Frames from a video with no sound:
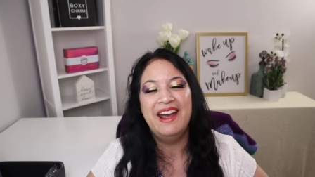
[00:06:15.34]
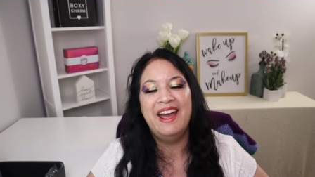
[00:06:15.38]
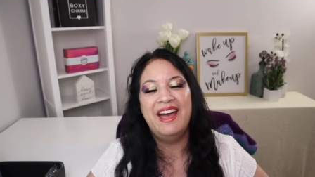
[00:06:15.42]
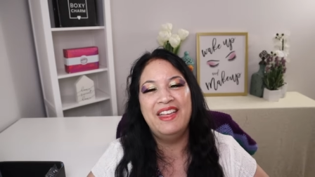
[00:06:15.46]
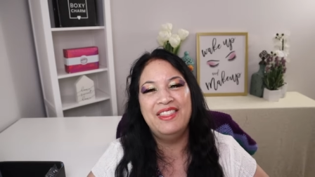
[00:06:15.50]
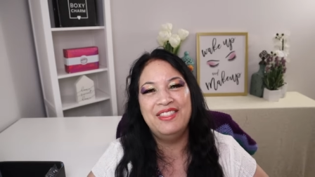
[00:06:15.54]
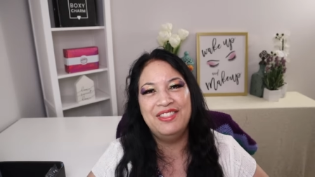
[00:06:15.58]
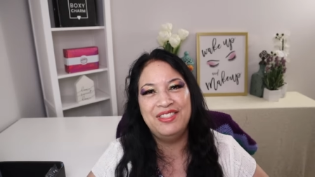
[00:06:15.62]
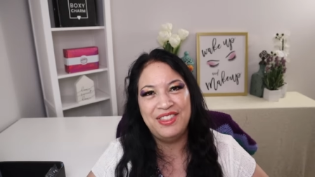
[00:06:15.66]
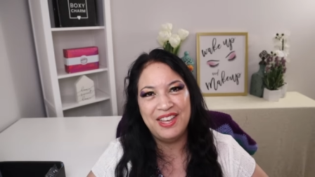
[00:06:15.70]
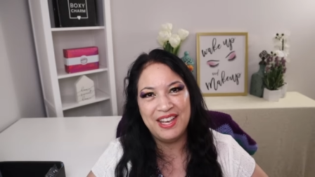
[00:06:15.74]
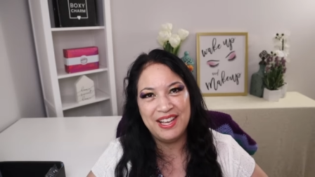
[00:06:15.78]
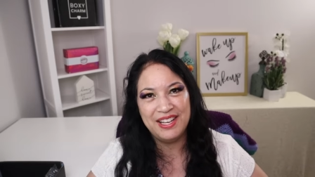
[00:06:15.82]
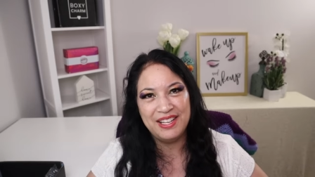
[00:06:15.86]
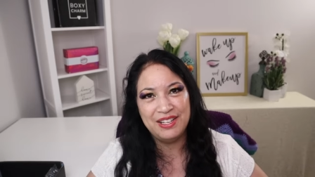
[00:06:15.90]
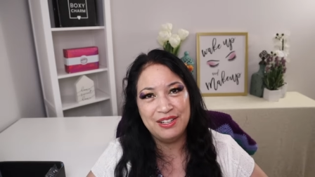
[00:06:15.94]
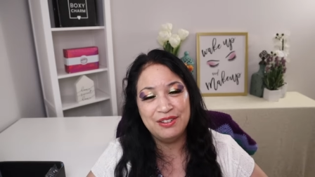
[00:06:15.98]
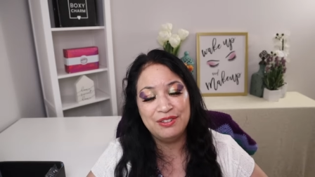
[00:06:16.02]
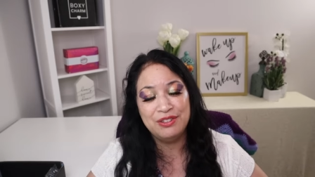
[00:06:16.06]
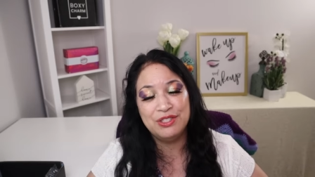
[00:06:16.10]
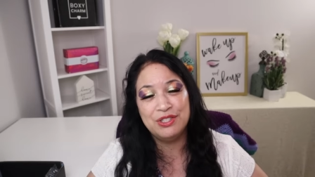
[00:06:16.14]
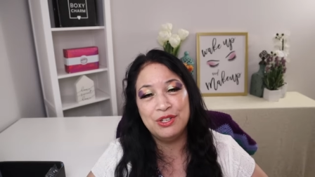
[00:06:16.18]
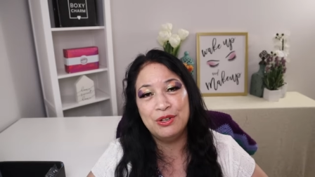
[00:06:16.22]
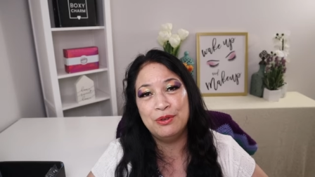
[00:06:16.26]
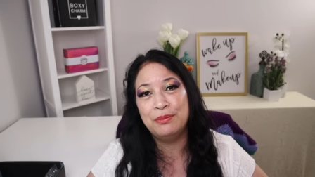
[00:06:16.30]
And thank
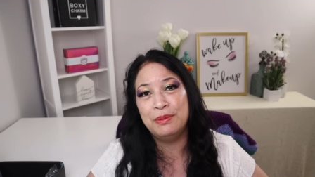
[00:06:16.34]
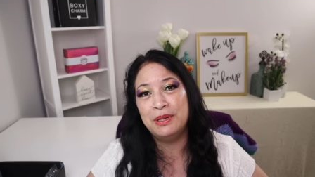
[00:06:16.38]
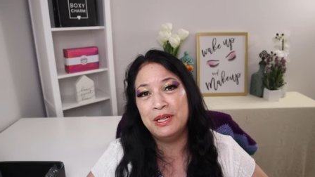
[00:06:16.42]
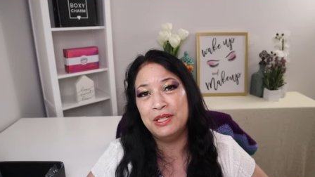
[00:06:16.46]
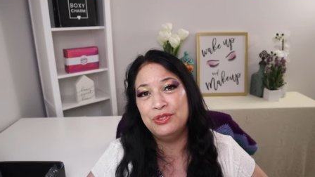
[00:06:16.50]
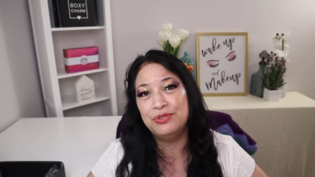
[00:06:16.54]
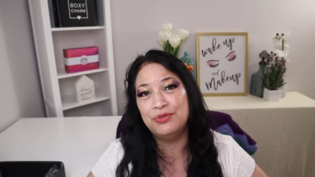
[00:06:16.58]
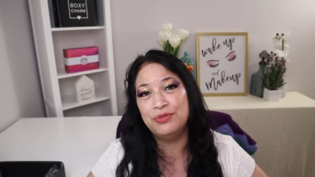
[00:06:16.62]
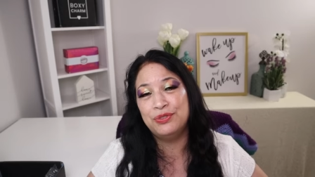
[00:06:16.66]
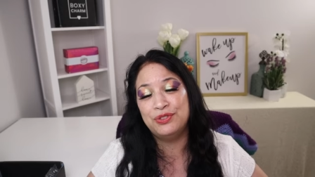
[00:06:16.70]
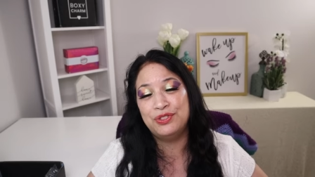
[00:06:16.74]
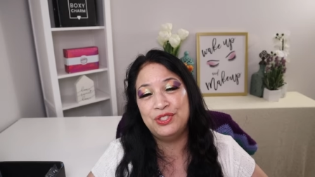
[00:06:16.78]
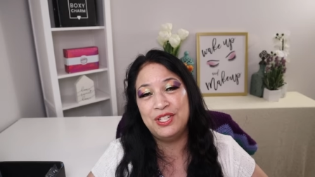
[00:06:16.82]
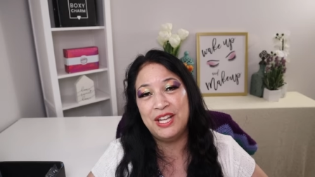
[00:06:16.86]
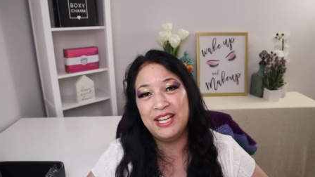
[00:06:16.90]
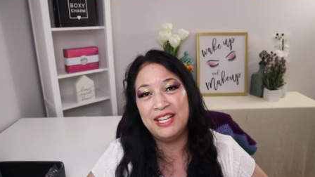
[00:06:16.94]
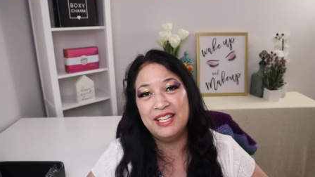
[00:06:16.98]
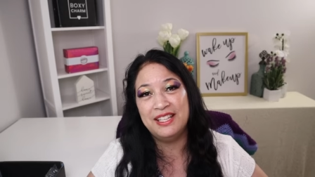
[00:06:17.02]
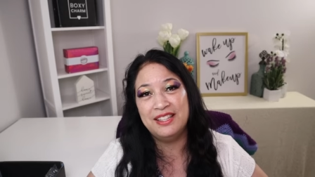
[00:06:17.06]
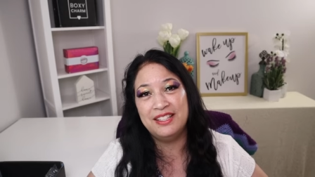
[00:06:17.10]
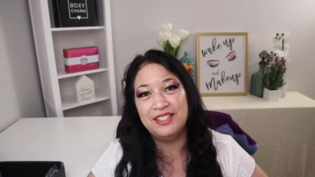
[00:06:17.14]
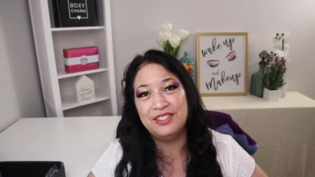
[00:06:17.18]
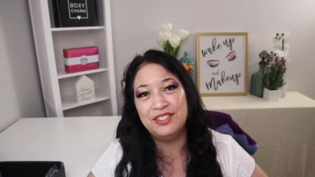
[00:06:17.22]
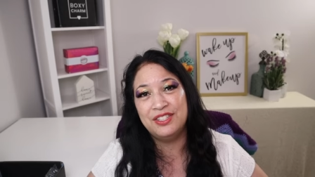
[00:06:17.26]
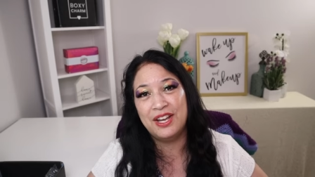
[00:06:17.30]
you so much for
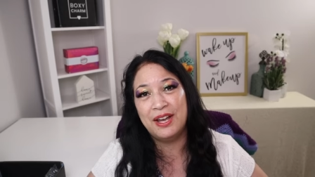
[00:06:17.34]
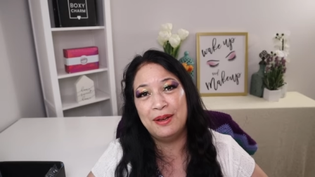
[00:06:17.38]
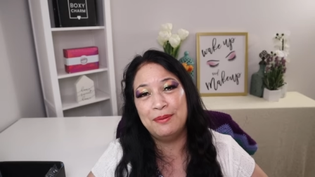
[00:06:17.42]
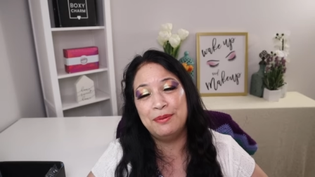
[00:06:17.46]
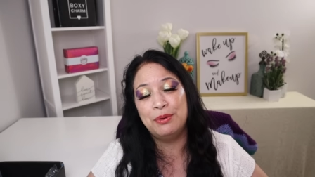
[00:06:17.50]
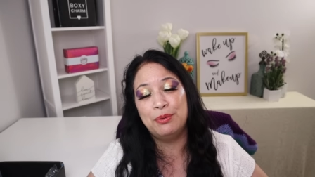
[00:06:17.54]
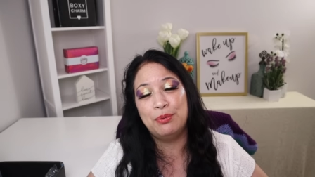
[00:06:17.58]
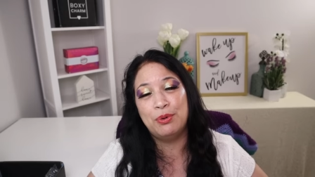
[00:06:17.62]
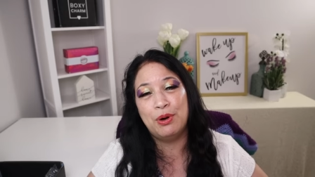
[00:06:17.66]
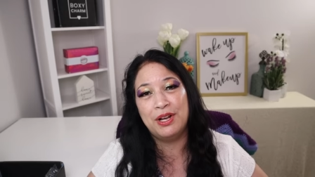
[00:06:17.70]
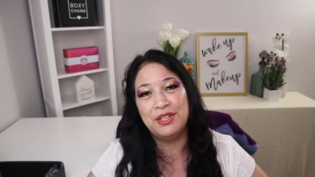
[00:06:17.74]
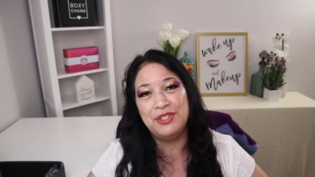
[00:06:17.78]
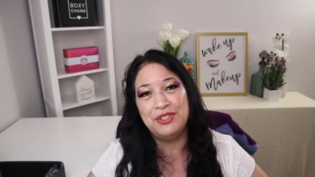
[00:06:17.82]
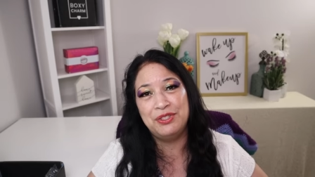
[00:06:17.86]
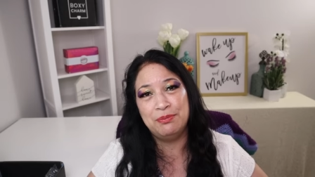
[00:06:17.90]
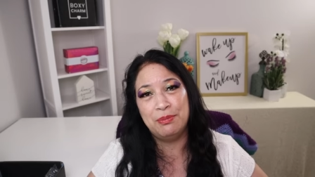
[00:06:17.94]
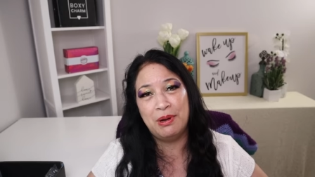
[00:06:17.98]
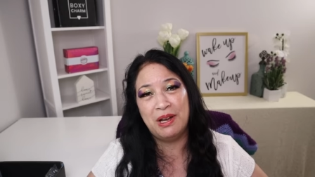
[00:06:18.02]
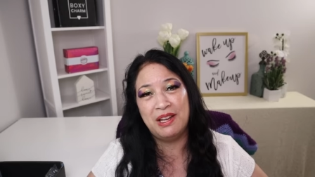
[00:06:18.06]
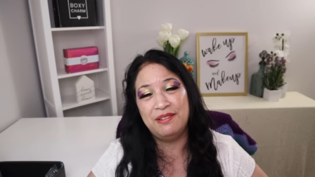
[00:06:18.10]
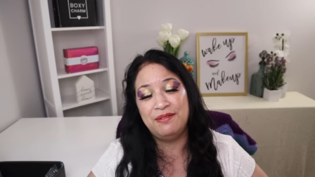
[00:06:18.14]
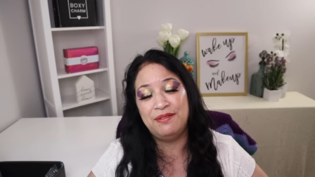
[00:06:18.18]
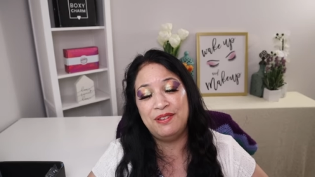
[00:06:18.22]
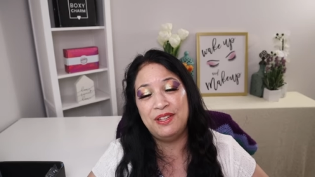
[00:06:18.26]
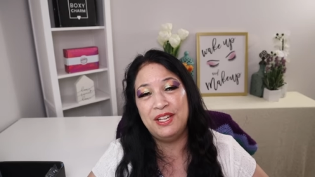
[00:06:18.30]
taking the time to watch
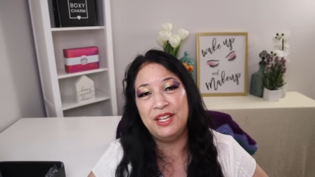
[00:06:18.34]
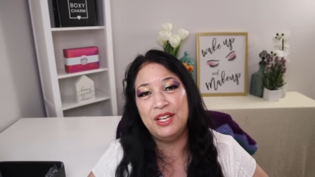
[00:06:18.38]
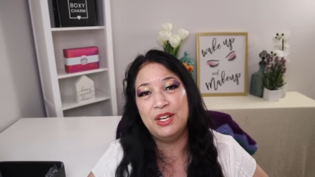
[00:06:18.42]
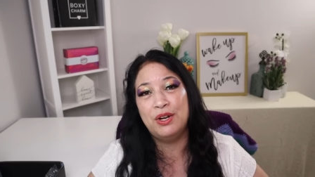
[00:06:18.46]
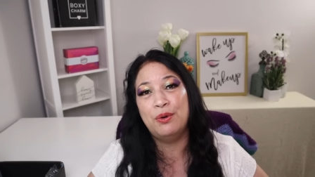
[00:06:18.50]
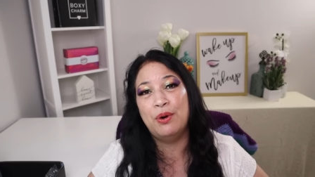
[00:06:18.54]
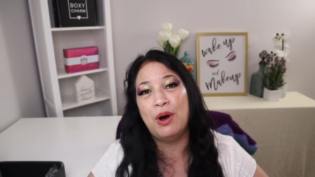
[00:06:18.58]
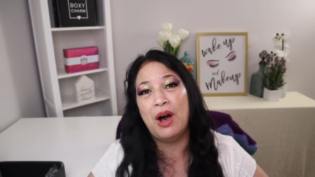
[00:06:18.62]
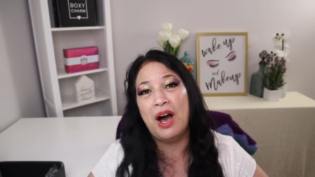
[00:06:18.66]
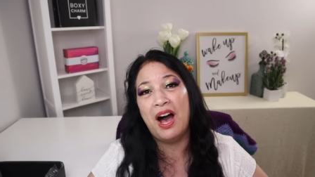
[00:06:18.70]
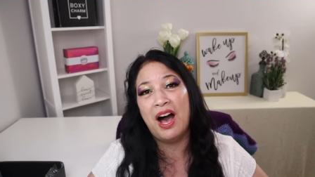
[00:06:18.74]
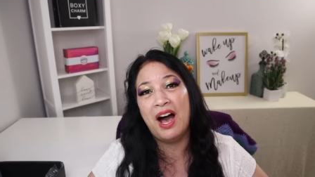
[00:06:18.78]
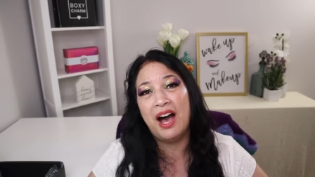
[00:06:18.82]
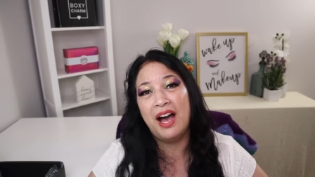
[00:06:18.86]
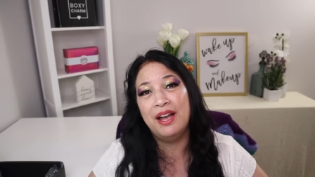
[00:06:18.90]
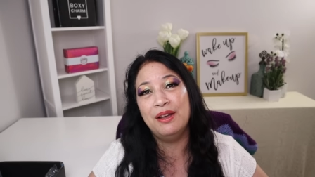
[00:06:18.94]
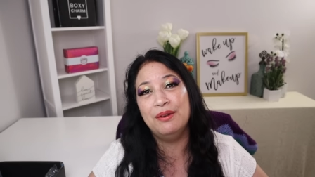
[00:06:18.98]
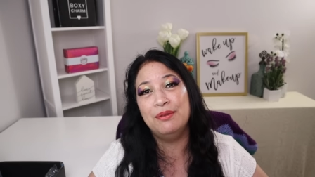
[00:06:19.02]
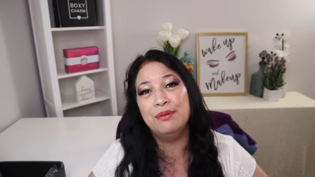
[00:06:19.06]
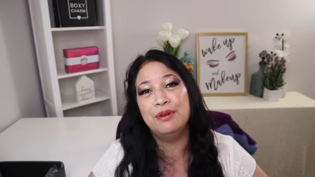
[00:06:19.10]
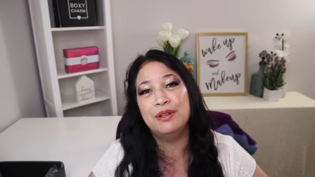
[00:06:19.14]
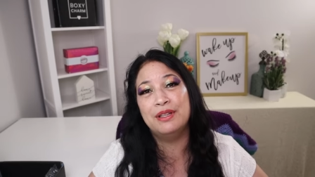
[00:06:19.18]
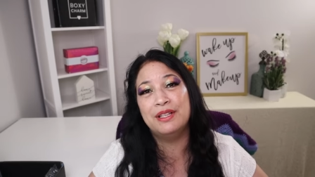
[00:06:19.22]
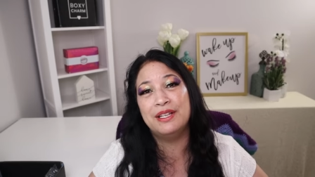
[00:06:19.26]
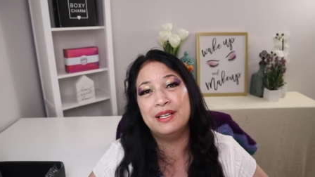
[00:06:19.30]
my video. I
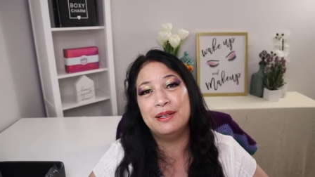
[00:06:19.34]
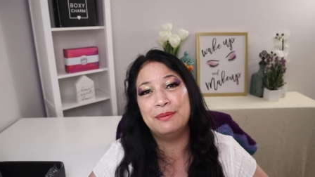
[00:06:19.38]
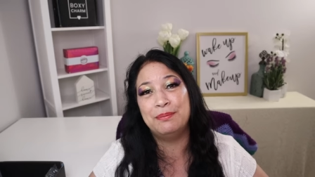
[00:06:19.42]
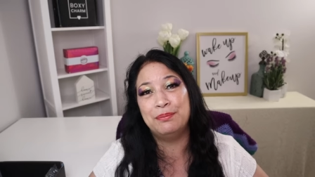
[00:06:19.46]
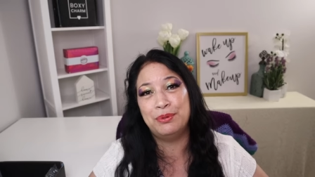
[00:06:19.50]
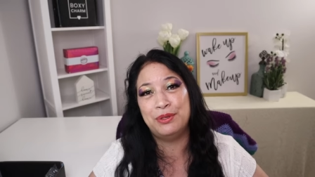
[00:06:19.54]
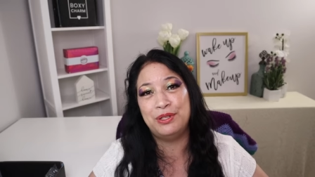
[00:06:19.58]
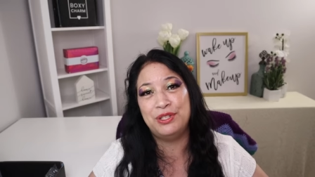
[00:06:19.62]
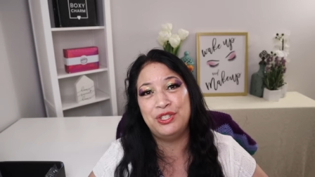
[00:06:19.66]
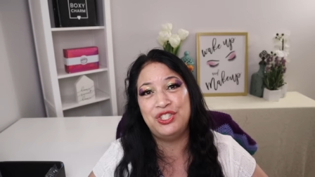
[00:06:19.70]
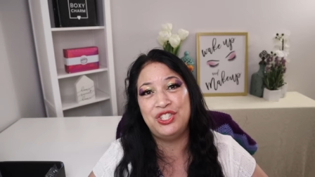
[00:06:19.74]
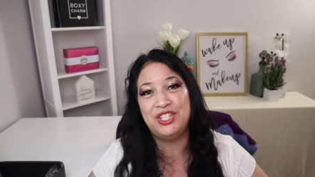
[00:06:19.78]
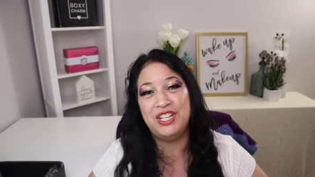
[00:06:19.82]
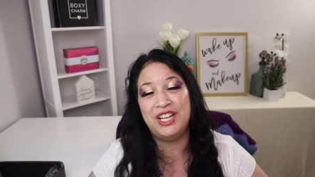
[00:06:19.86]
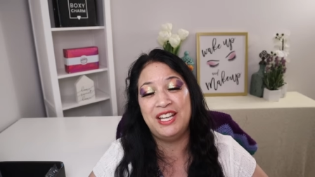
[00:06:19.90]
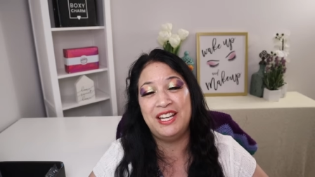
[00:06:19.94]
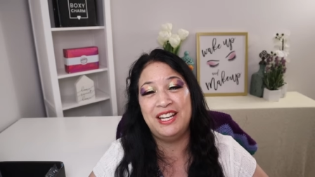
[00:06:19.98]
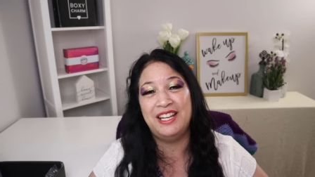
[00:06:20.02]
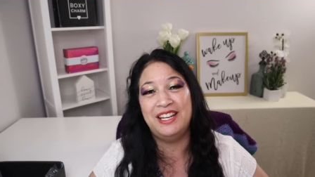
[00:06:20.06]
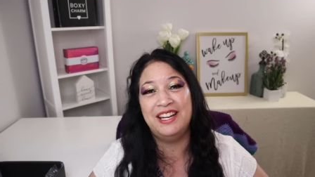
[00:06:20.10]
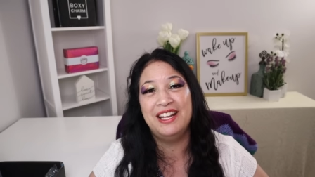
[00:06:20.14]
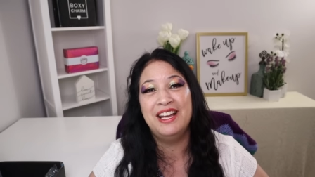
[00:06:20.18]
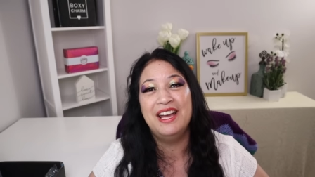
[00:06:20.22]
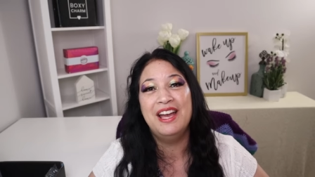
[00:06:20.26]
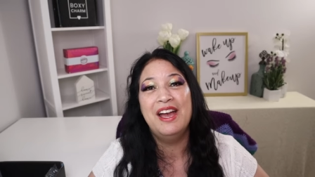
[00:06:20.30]
really appreciate
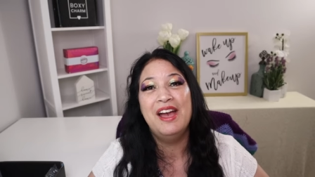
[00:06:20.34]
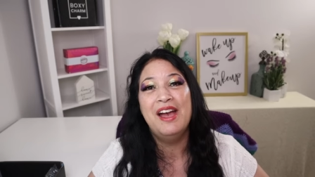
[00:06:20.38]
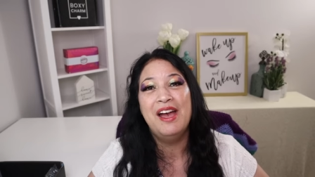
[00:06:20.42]
it.